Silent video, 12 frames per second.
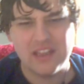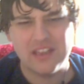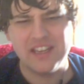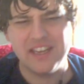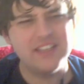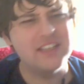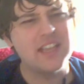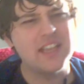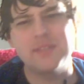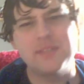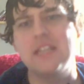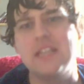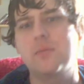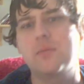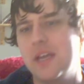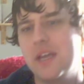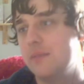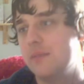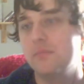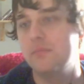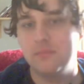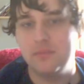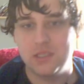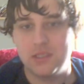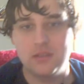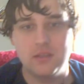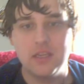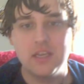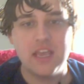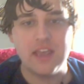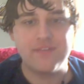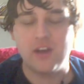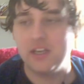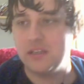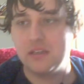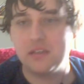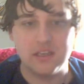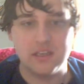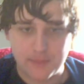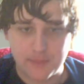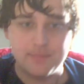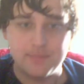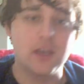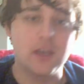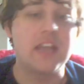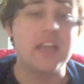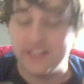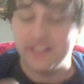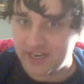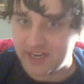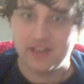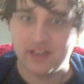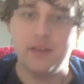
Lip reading: in the same sense where if I did a paper cut, that's technically a